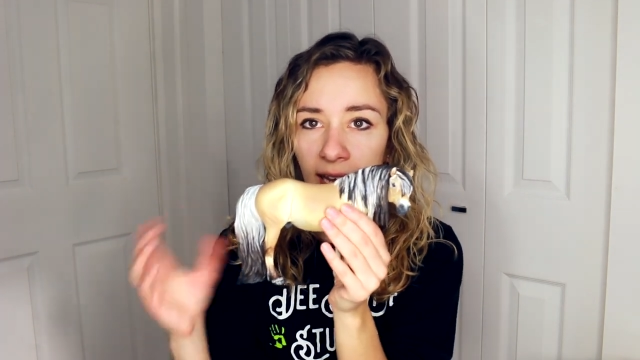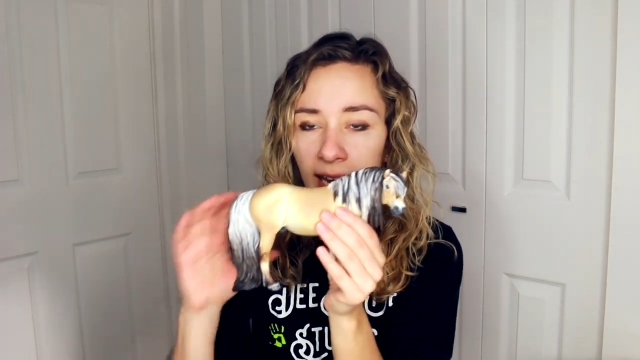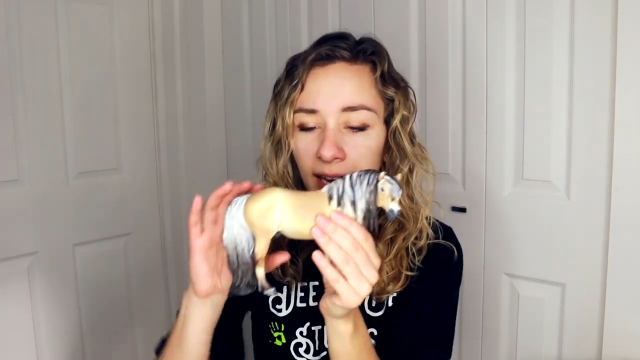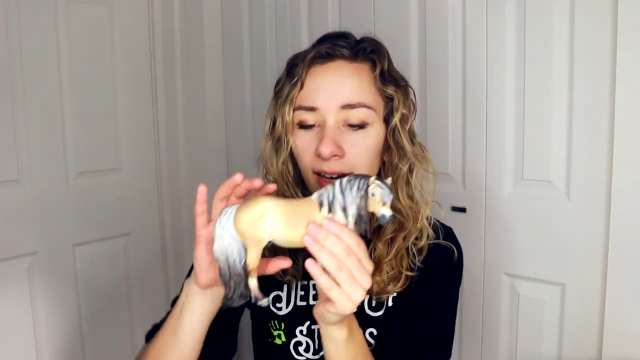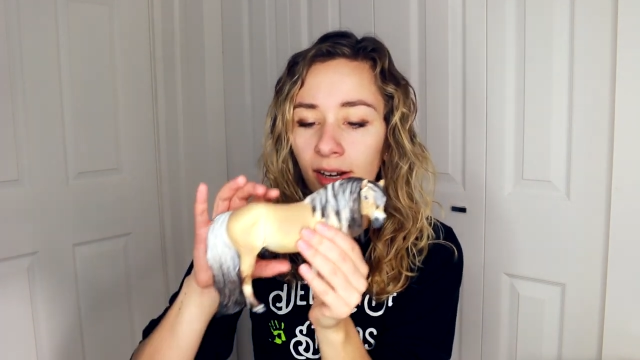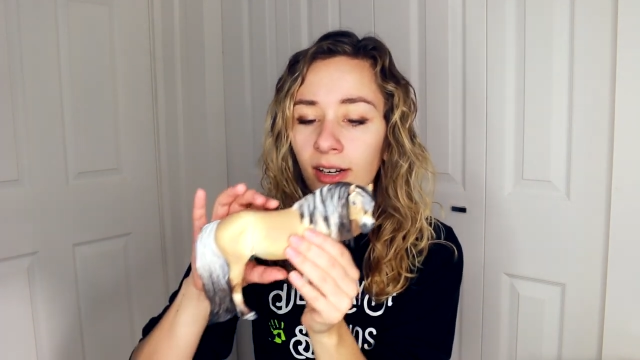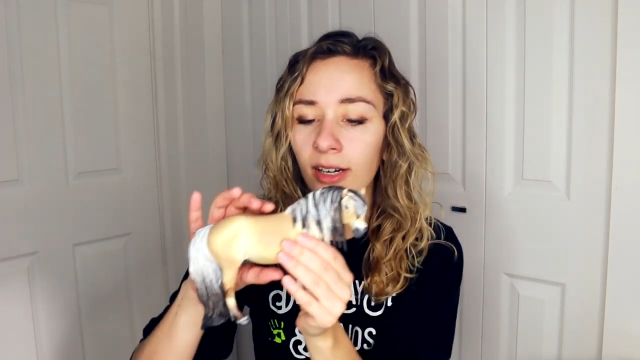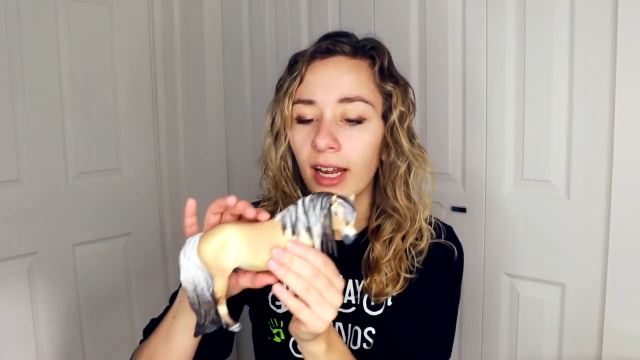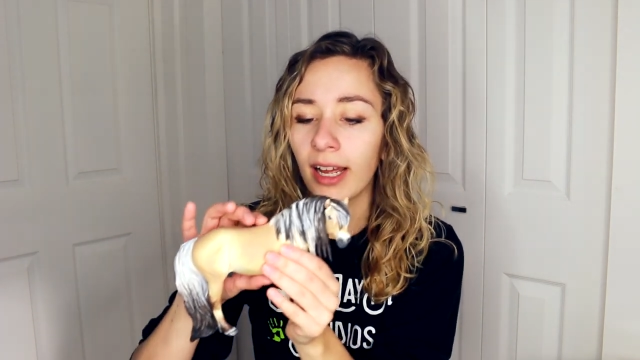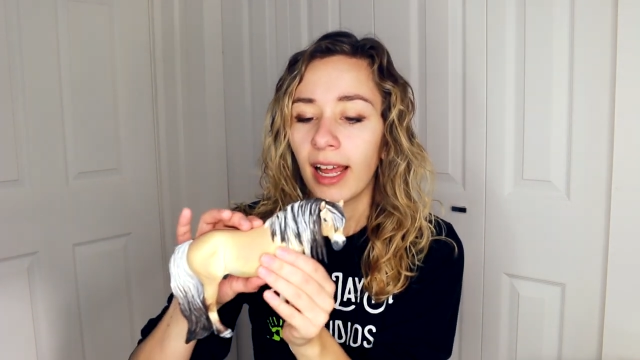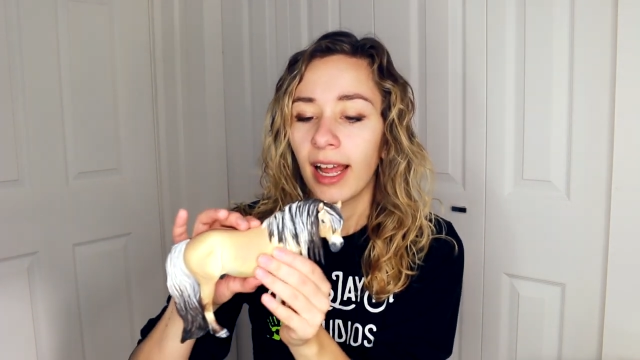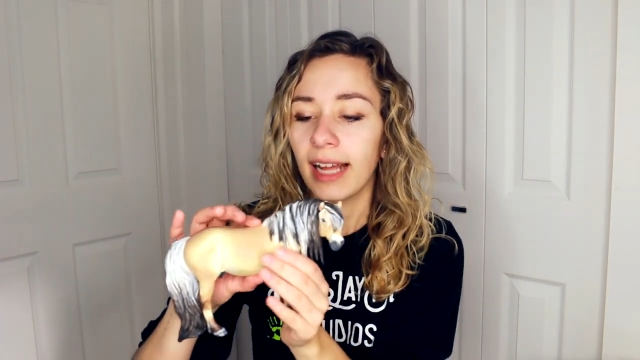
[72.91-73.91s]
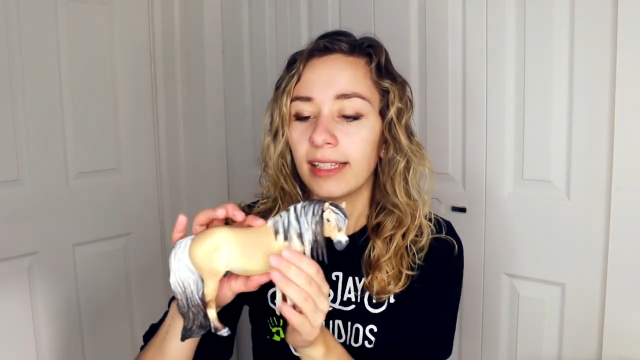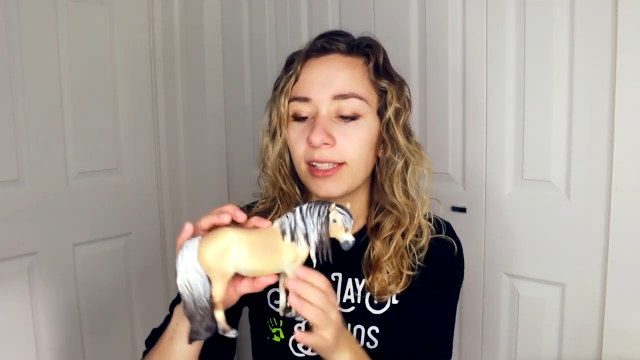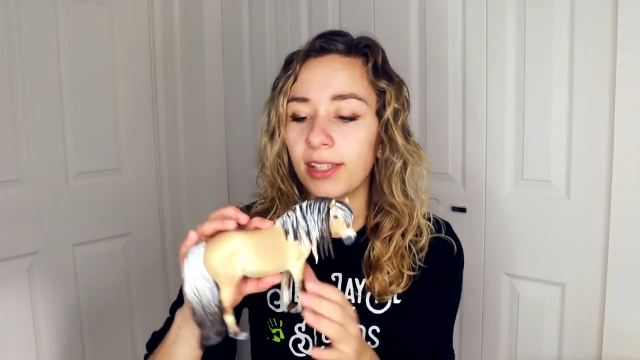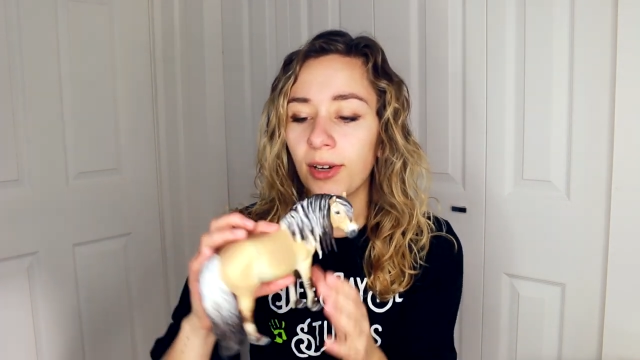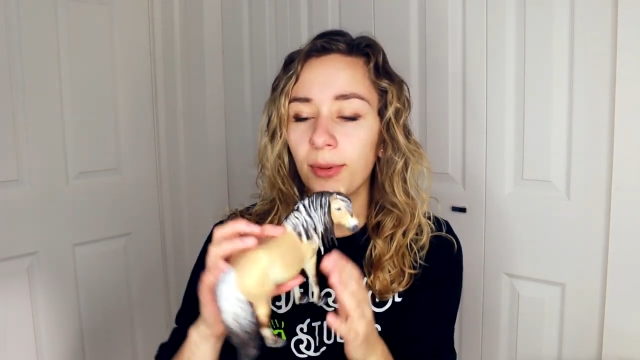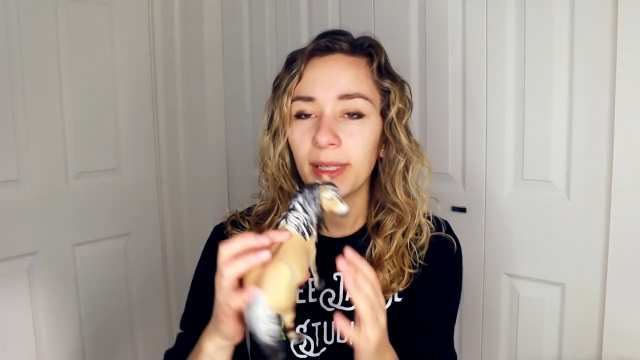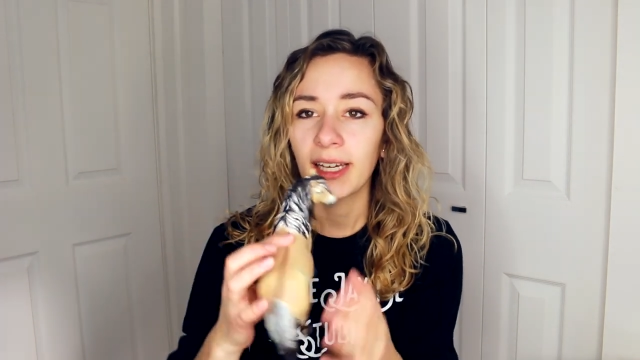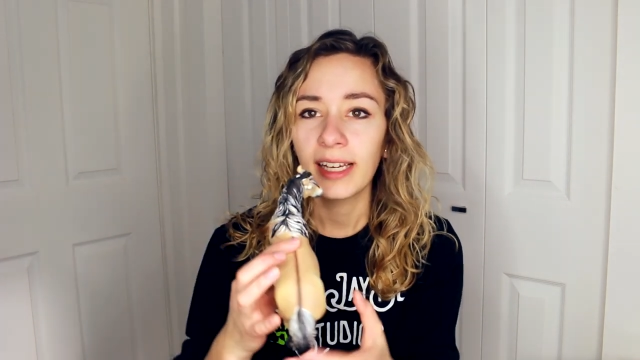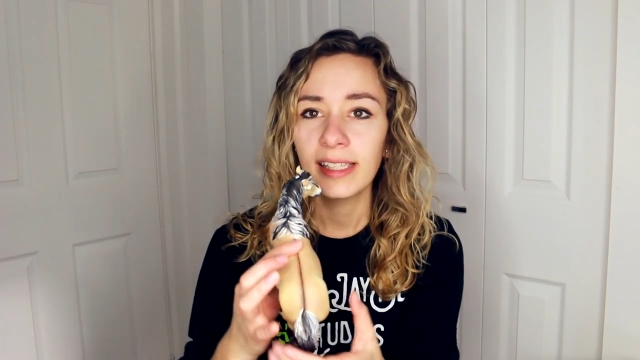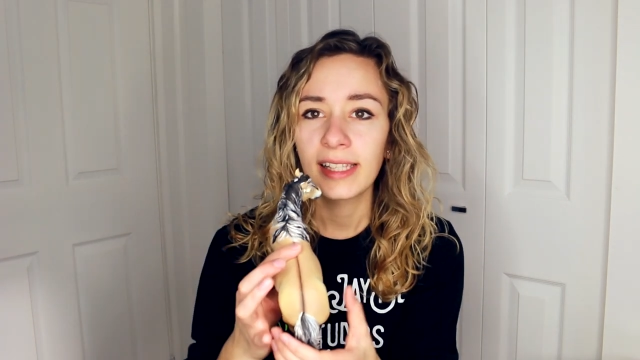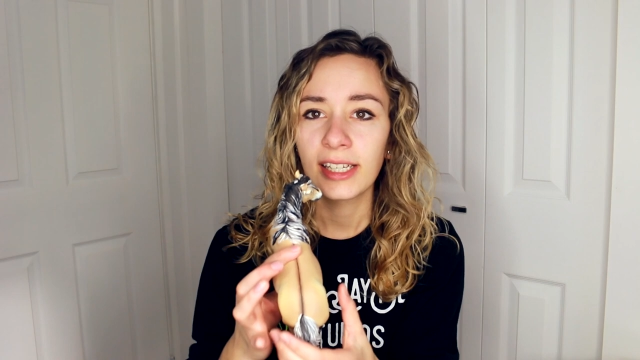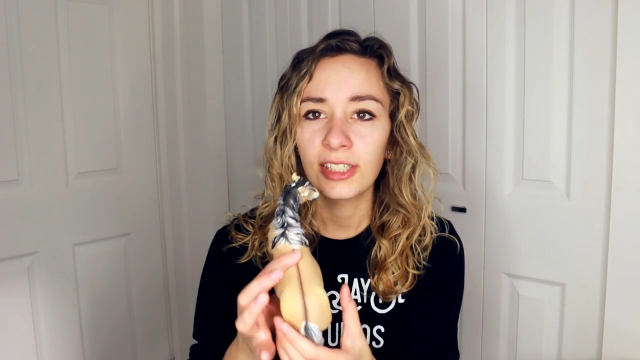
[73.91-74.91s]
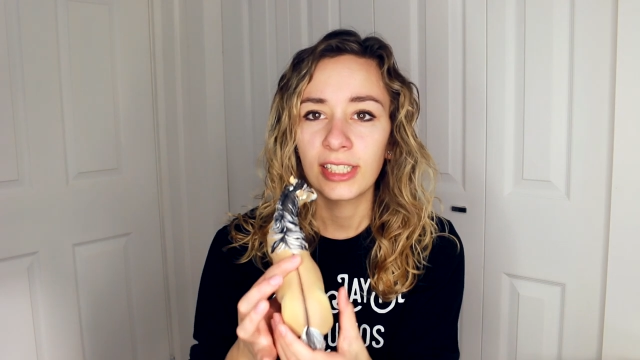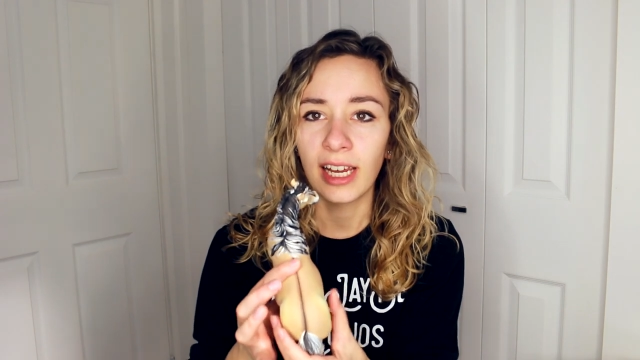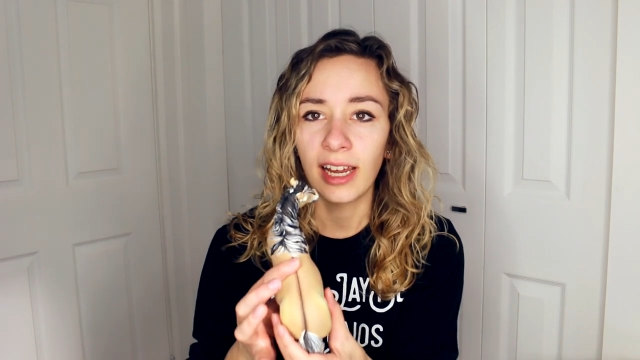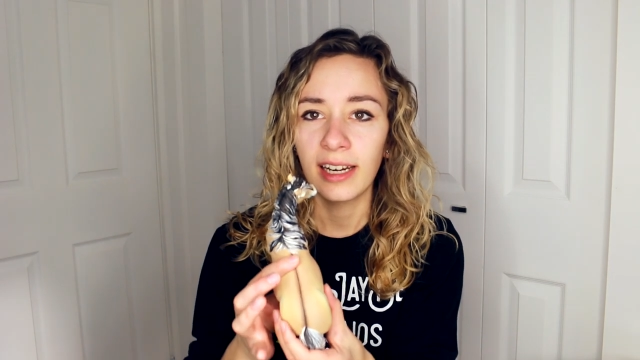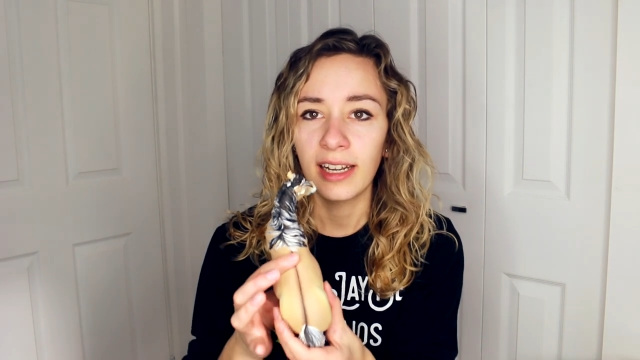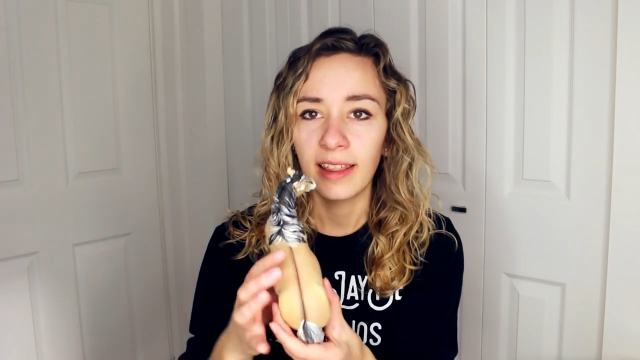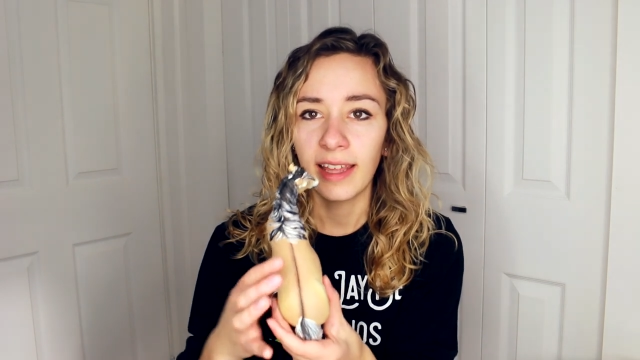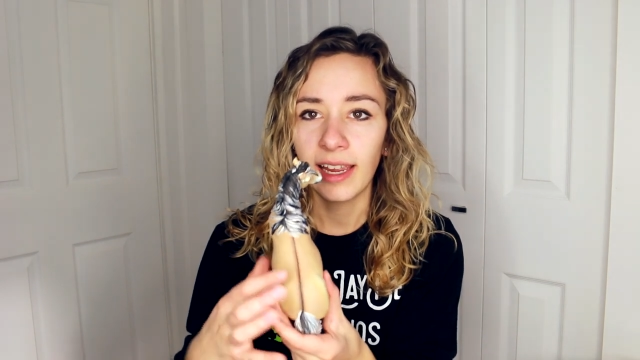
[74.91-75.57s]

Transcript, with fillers: hair. And so because they're dun,